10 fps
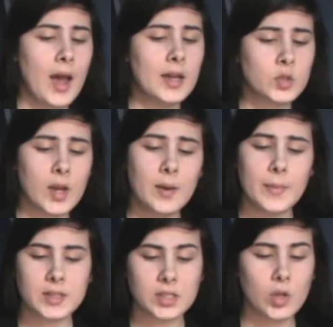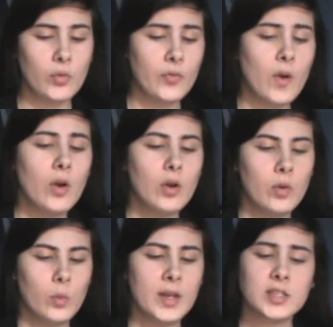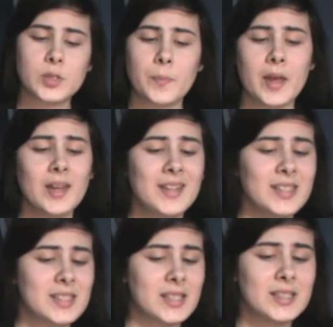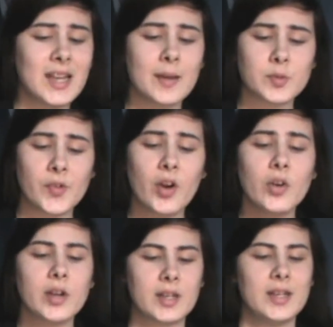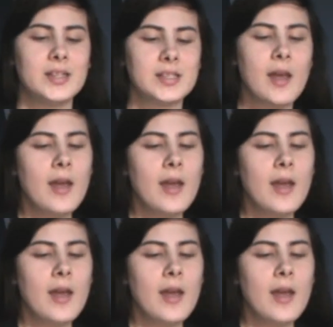I trade my soul for a wish, pennies and dimes for a kiss.